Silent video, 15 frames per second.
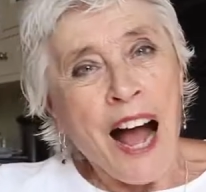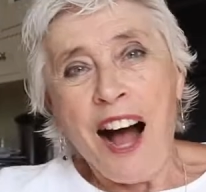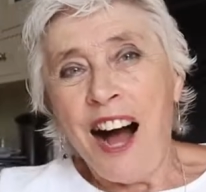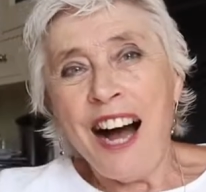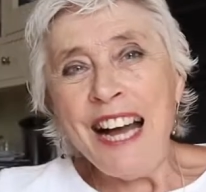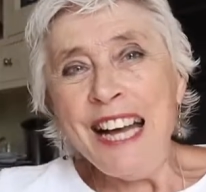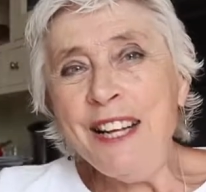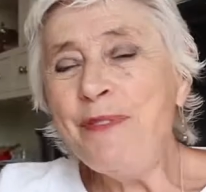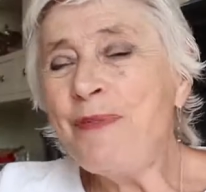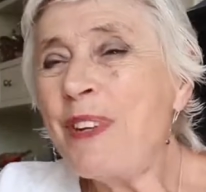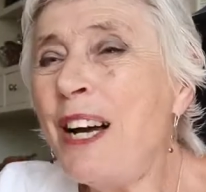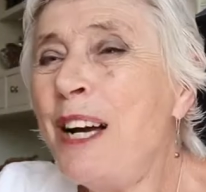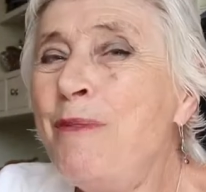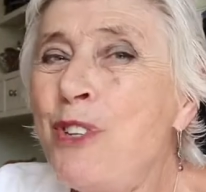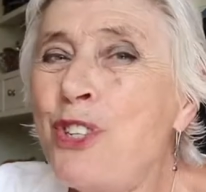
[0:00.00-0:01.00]
Hi,
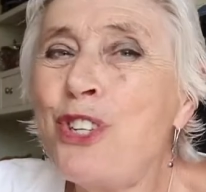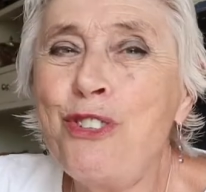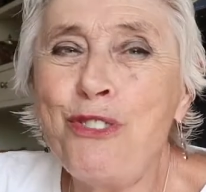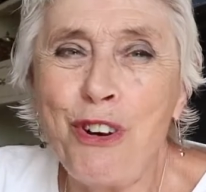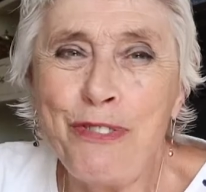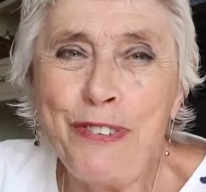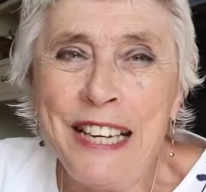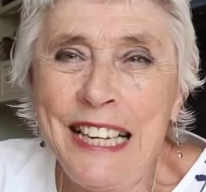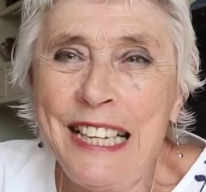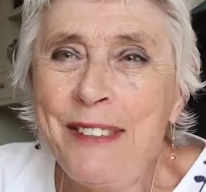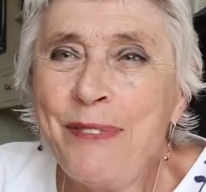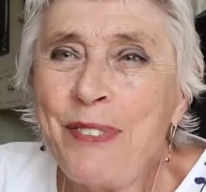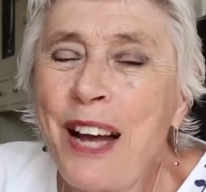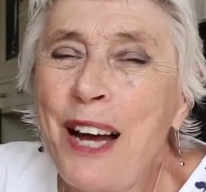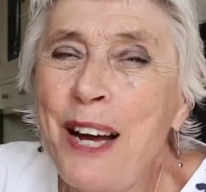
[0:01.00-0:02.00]
I'm Sue Roffey.
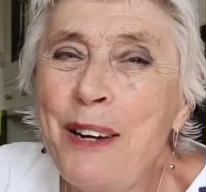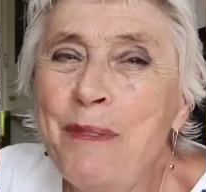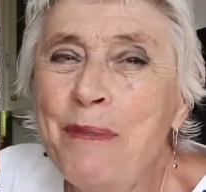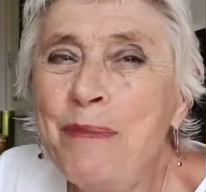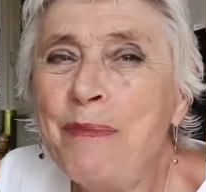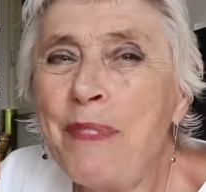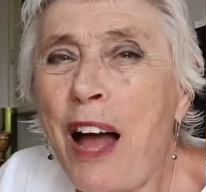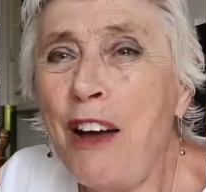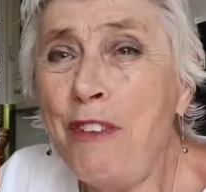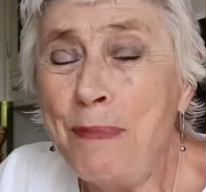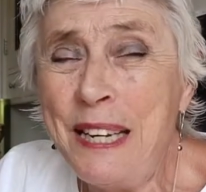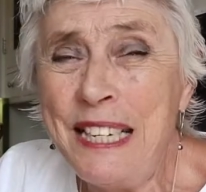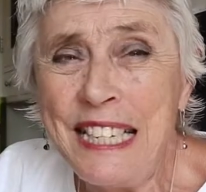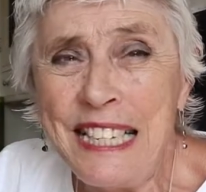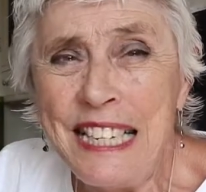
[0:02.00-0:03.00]
I've
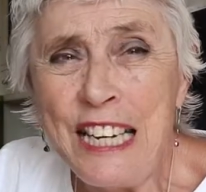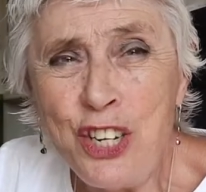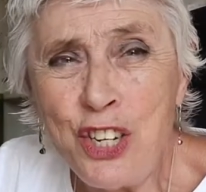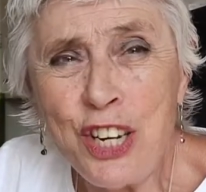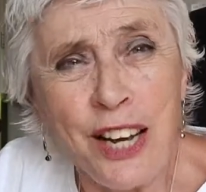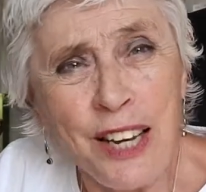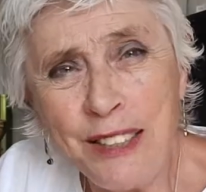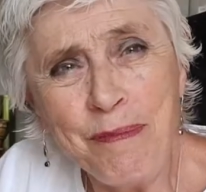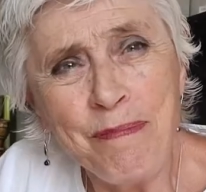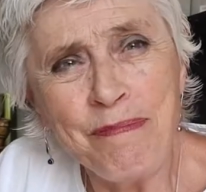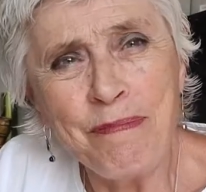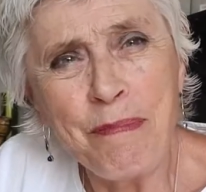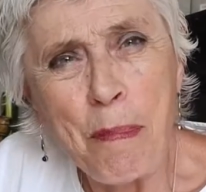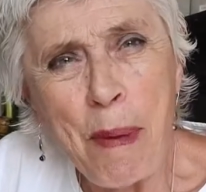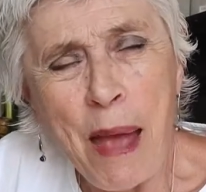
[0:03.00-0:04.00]
been a teacher,
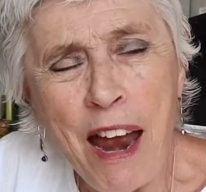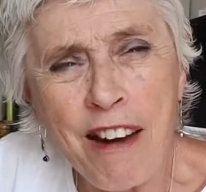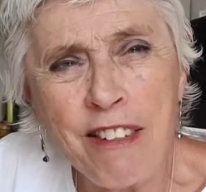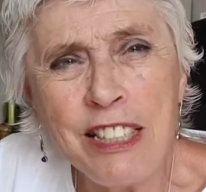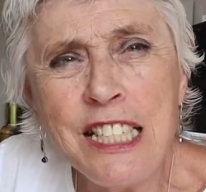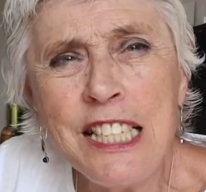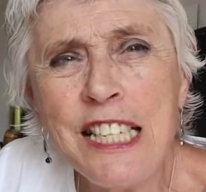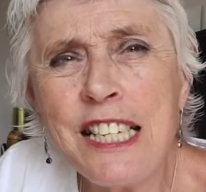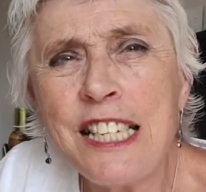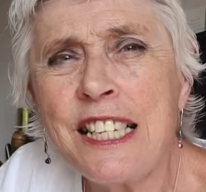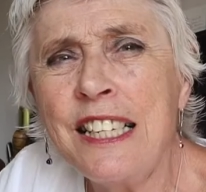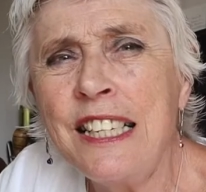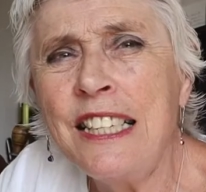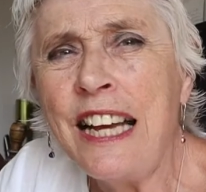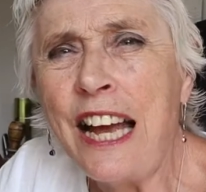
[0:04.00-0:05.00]

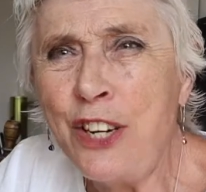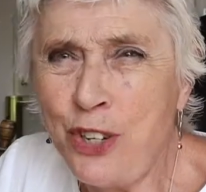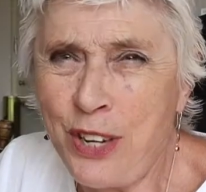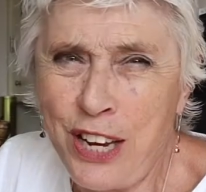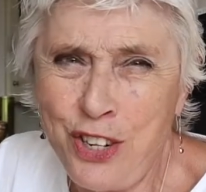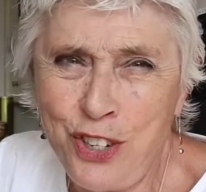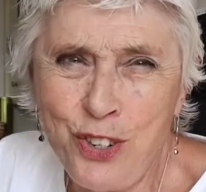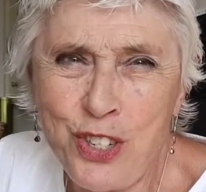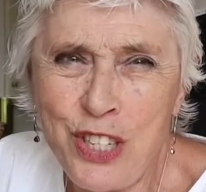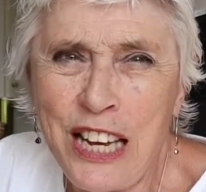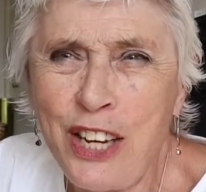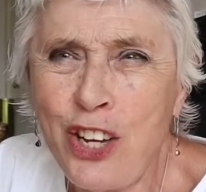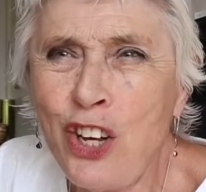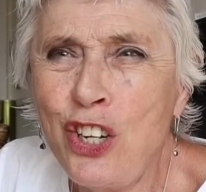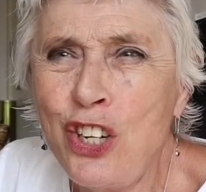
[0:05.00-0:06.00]
parent, educational
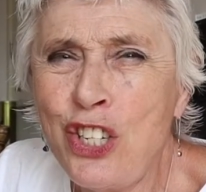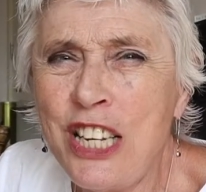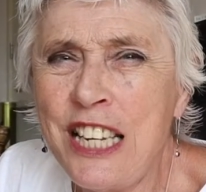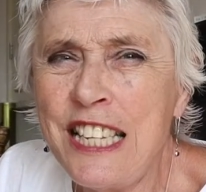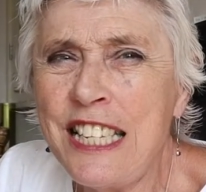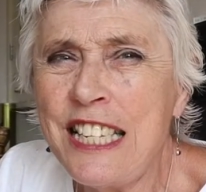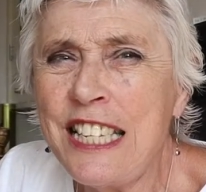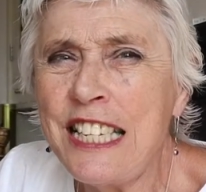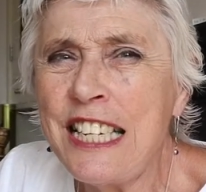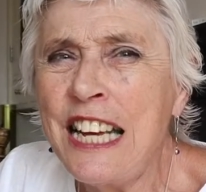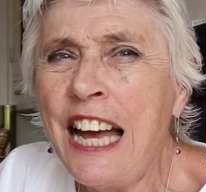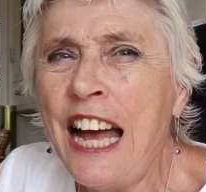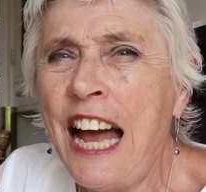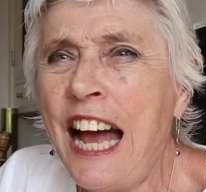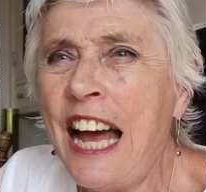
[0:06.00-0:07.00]
psychologist,
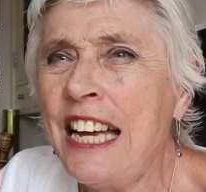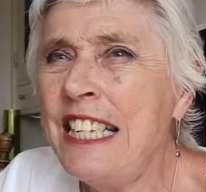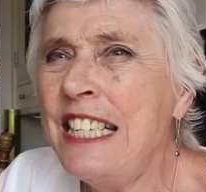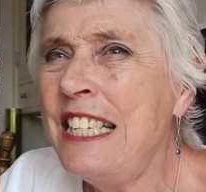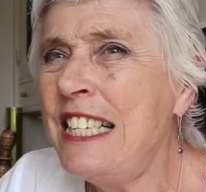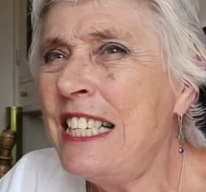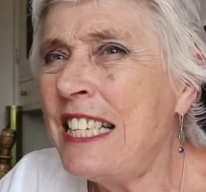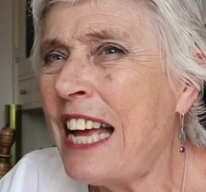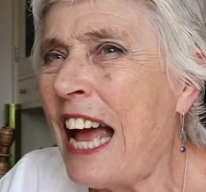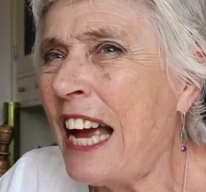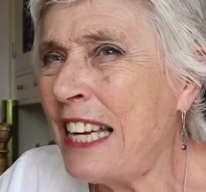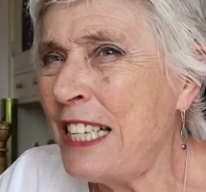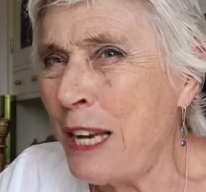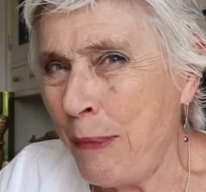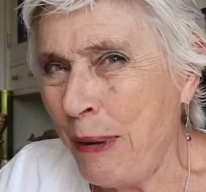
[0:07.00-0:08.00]
and
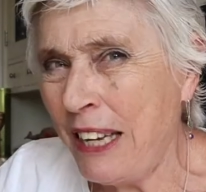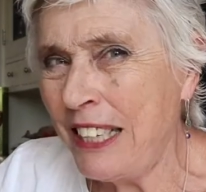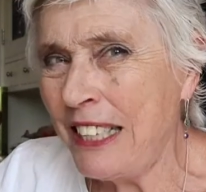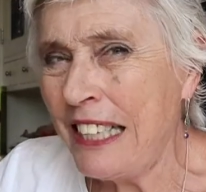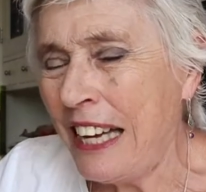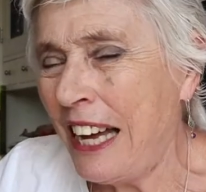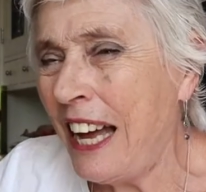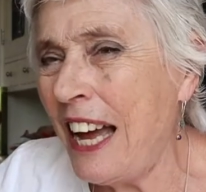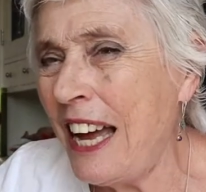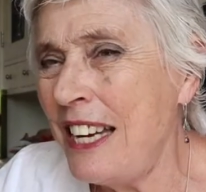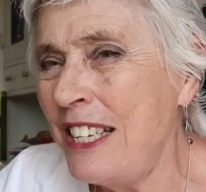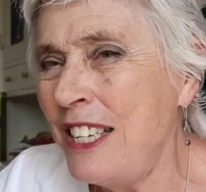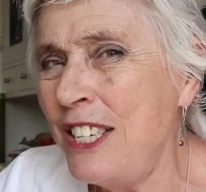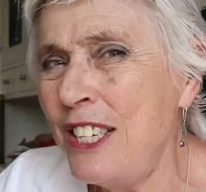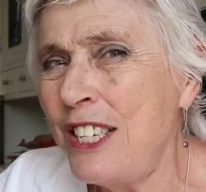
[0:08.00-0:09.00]
academic,
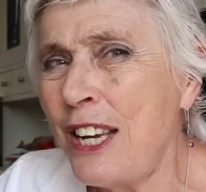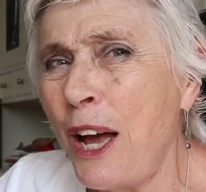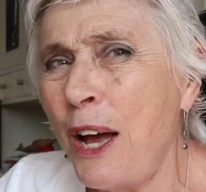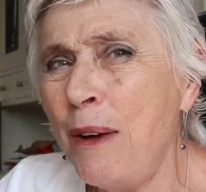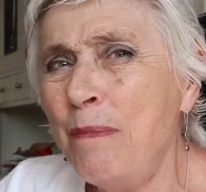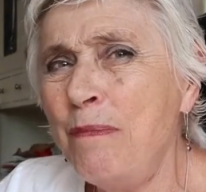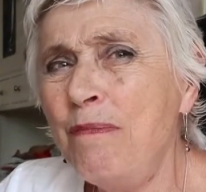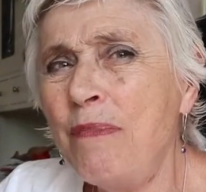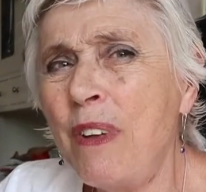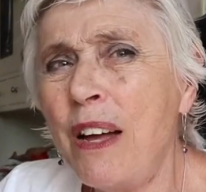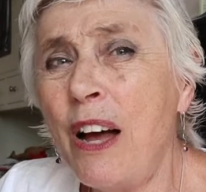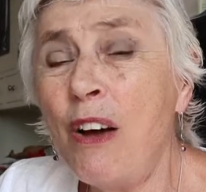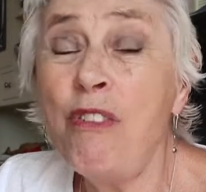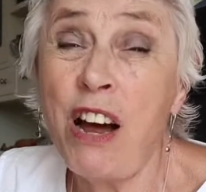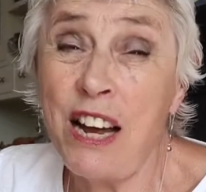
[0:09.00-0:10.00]
and a
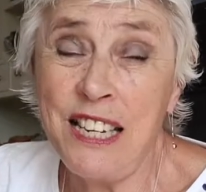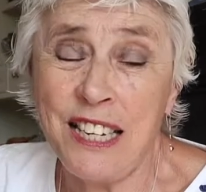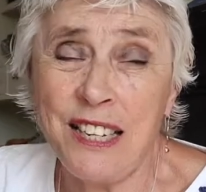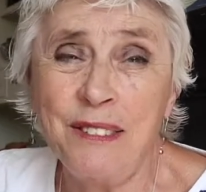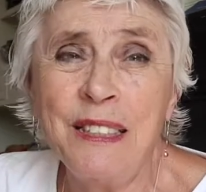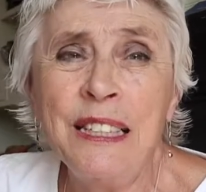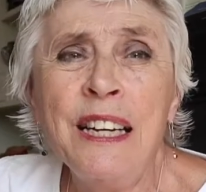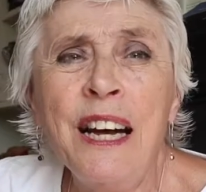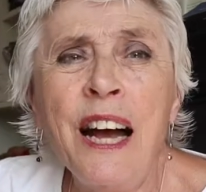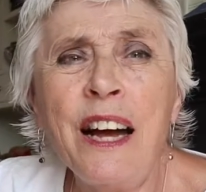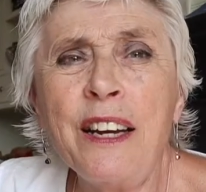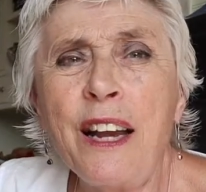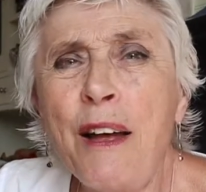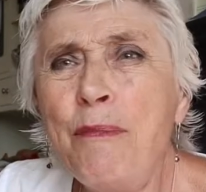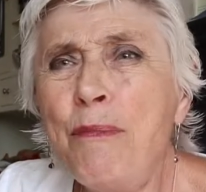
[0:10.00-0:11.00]
writer.
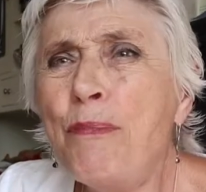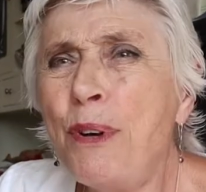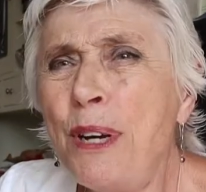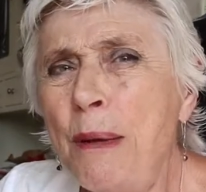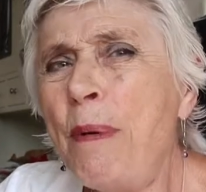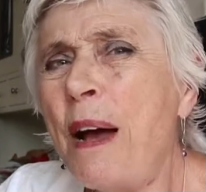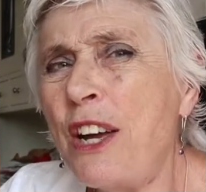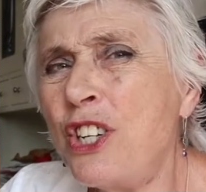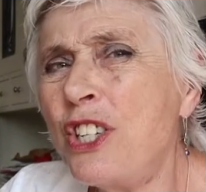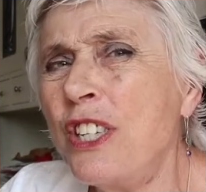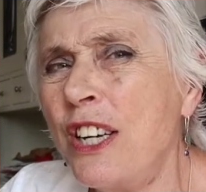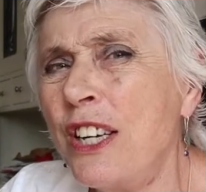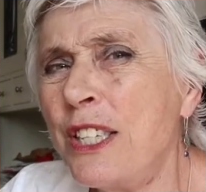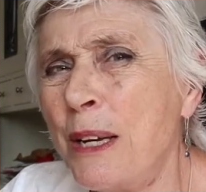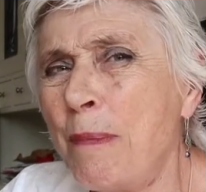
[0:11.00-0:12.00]
And I'm pretty
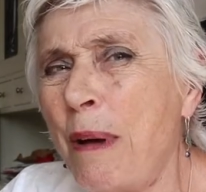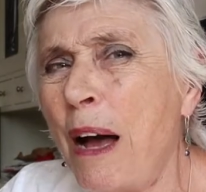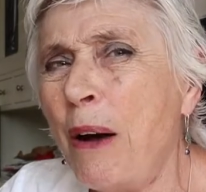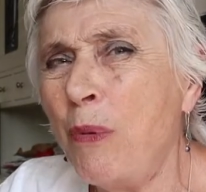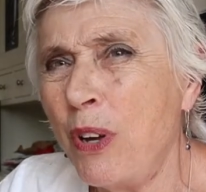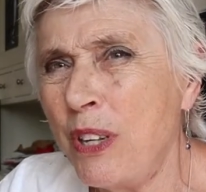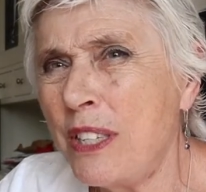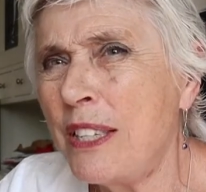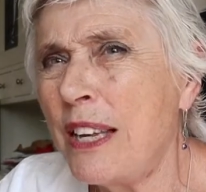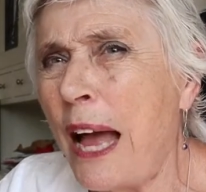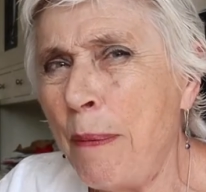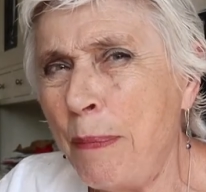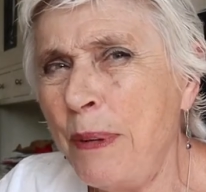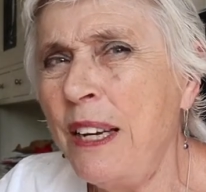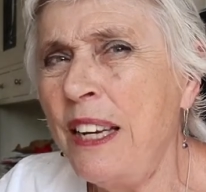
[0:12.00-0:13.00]
passionate about what's
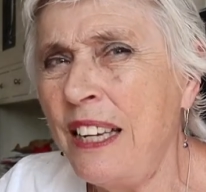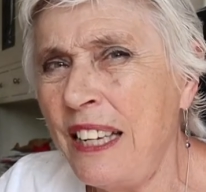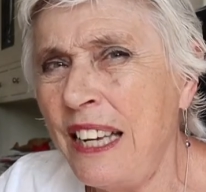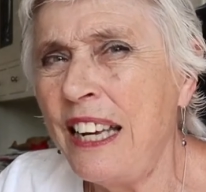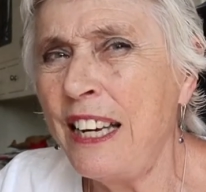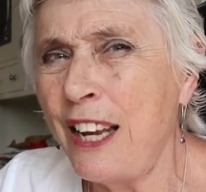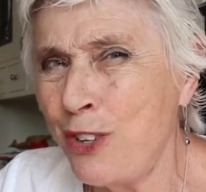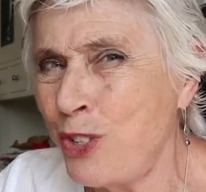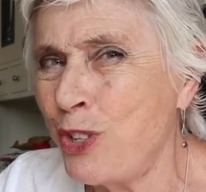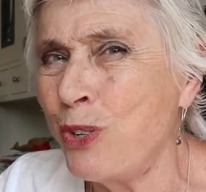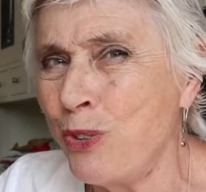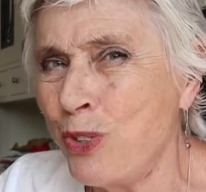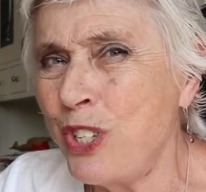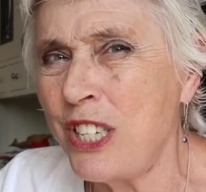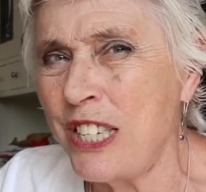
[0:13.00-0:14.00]
happening in our
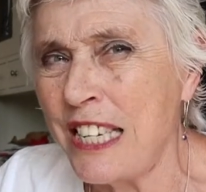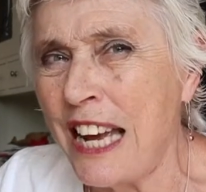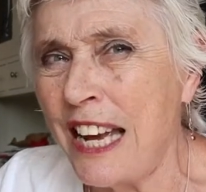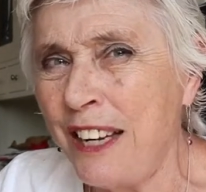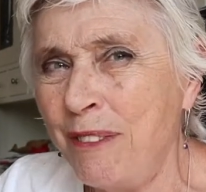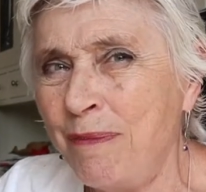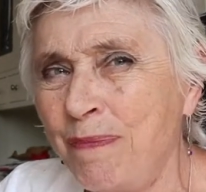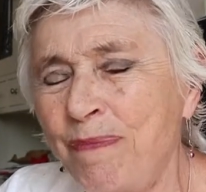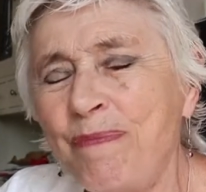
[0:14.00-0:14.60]
schools today.